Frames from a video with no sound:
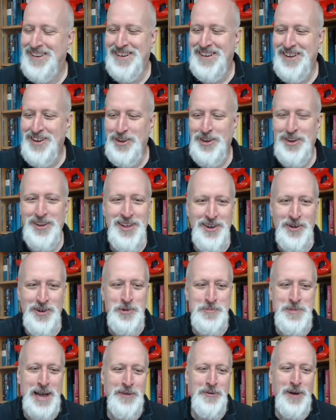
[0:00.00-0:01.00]
Oh,
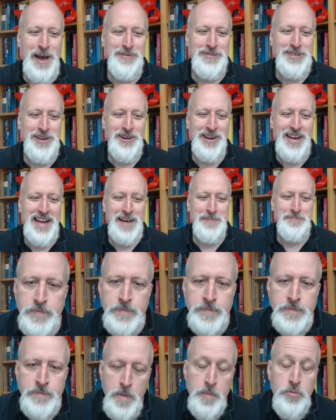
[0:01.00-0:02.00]
my wife showed up.
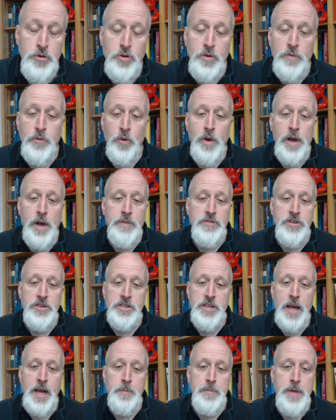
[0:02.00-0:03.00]
My beautiful wife
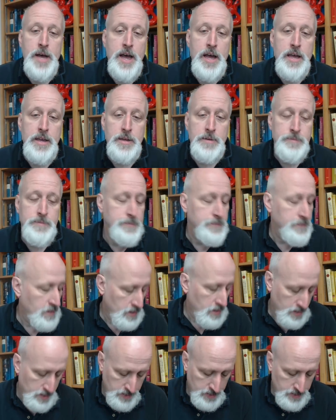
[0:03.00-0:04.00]
just stopped by and
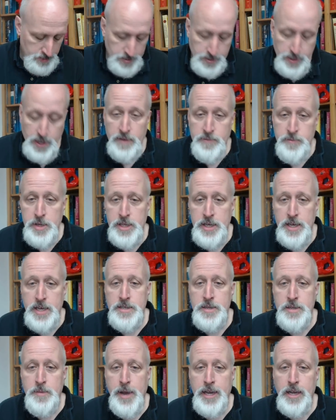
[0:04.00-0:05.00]
gave me the
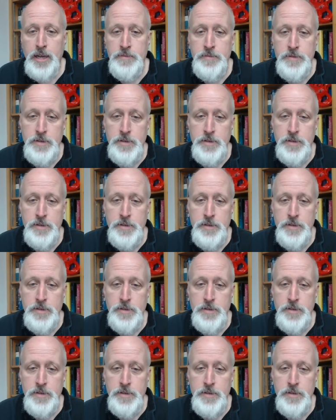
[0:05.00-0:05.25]
keys to my,